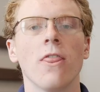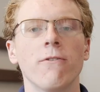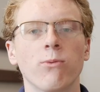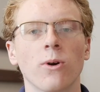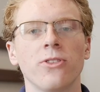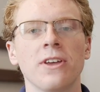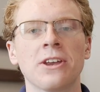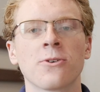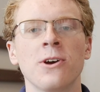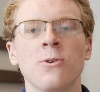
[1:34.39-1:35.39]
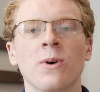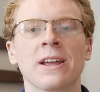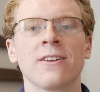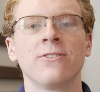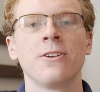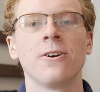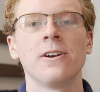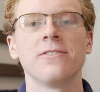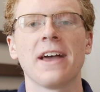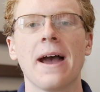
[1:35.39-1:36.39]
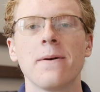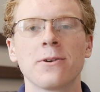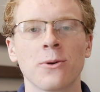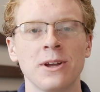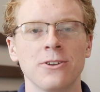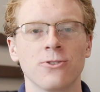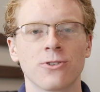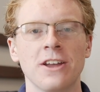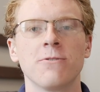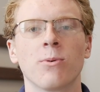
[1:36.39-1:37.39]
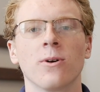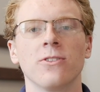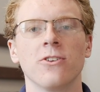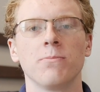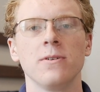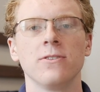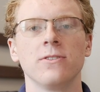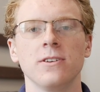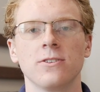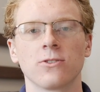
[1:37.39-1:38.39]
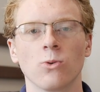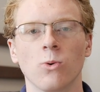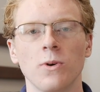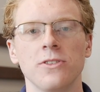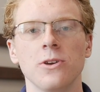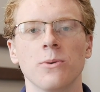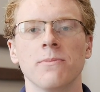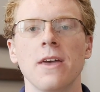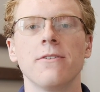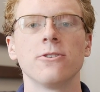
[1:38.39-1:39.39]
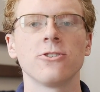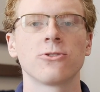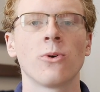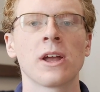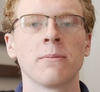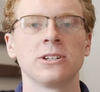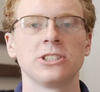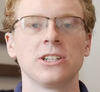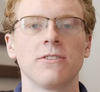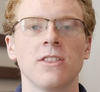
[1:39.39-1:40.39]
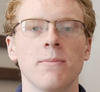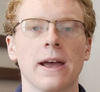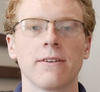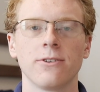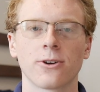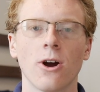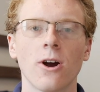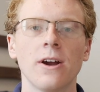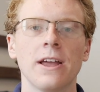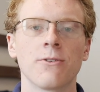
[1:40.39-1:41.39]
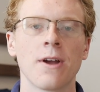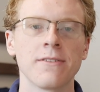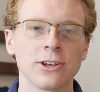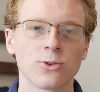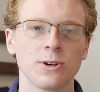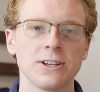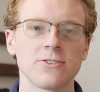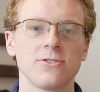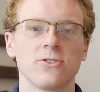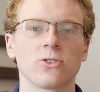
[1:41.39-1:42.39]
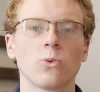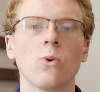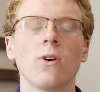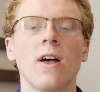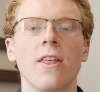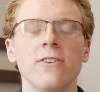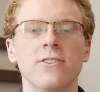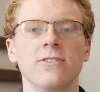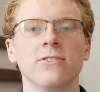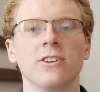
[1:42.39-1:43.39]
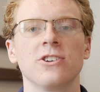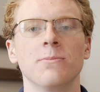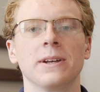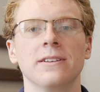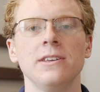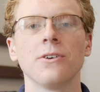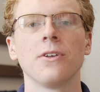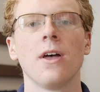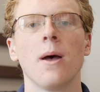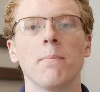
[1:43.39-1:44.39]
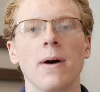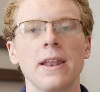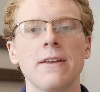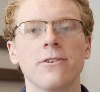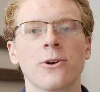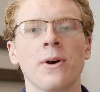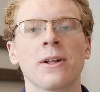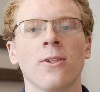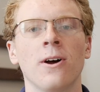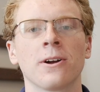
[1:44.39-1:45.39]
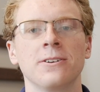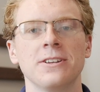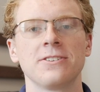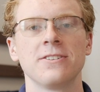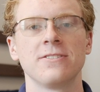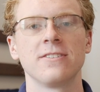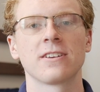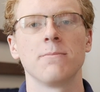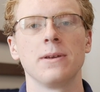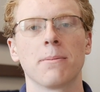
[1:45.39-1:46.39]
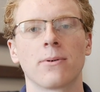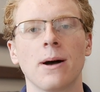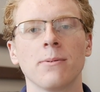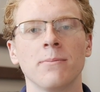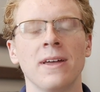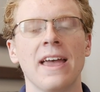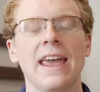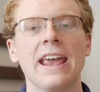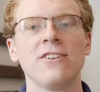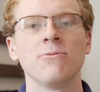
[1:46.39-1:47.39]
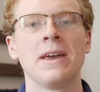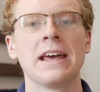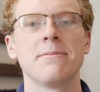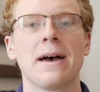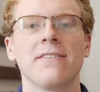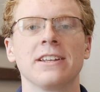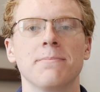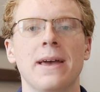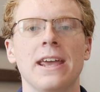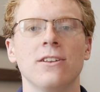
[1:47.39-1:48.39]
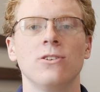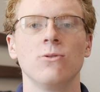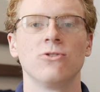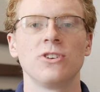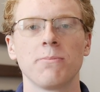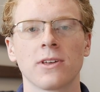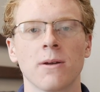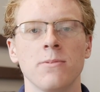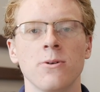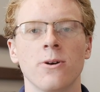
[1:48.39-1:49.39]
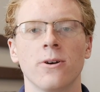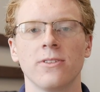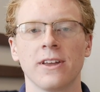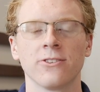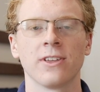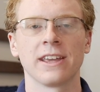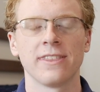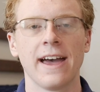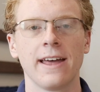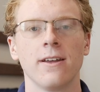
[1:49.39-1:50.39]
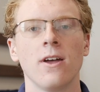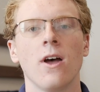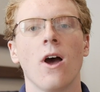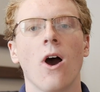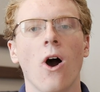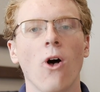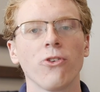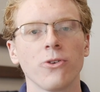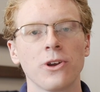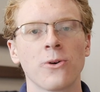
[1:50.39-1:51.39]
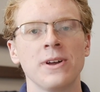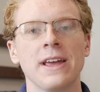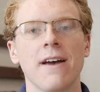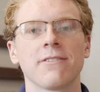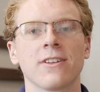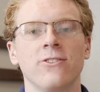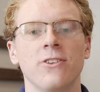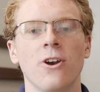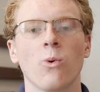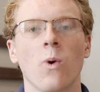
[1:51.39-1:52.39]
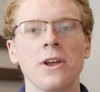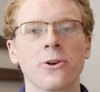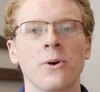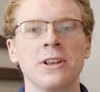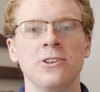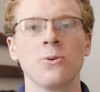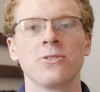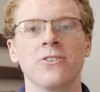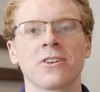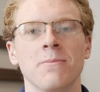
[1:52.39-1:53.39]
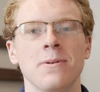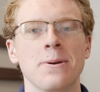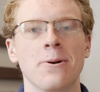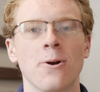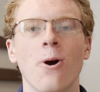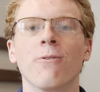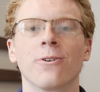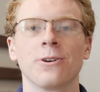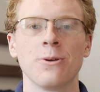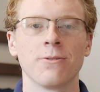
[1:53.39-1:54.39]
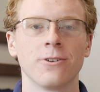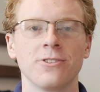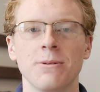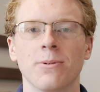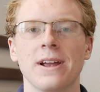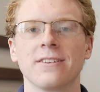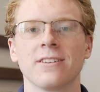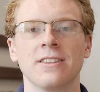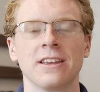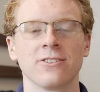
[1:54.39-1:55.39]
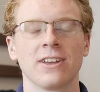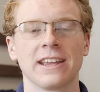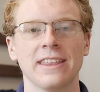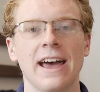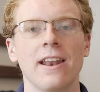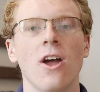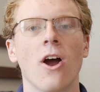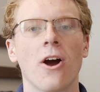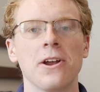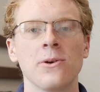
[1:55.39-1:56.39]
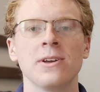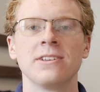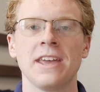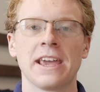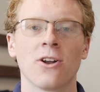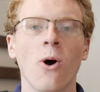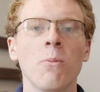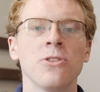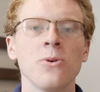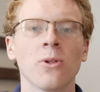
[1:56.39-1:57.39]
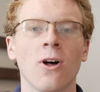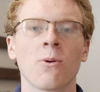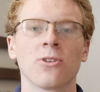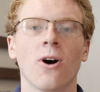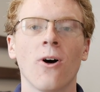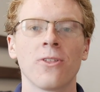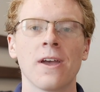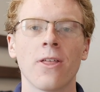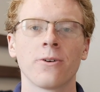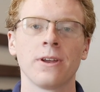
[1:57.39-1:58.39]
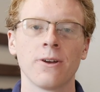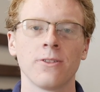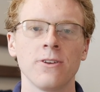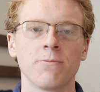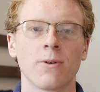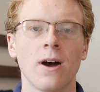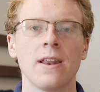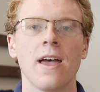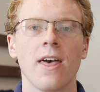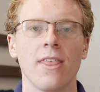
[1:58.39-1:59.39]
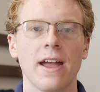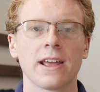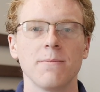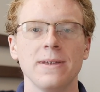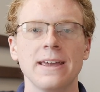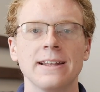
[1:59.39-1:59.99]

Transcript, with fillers: The fourth thing you're going to want to consider is how you're going to transport this PC to school with you. If you're just throwing a bunch of stuff in the back of your car and driving a short distance to school, this isn't such a big deal, but if you're going a longer distance, this could be a problem, and you may end up having to pay to ship the computer, things like that. Also, you're going to have to consider what you're going to do with this computer over university breaks and things like that. Are you going to take it home with you along with all the other gear that you've brought? That could be